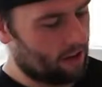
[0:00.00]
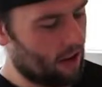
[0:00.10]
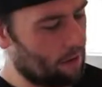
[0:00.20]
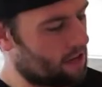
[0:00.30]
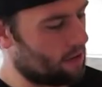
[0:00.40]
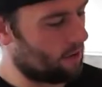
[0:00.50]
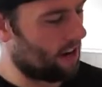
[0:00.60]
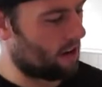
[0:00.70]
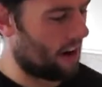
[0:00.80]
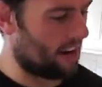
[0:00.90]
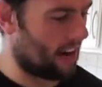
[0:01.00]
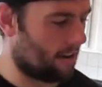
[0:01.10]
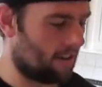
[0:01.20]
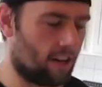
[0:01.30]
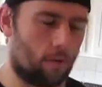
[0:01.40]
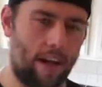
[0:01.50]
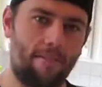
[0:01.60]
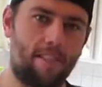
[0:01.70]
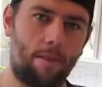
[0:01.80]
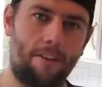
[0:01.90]
Dude, I wish you were here right now. Look, we
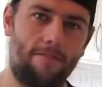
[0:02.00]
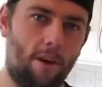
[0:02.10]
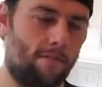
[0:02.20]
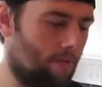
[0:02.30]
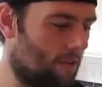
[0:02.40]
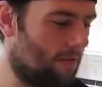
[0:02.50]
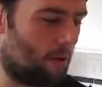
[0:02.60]
have some left over. If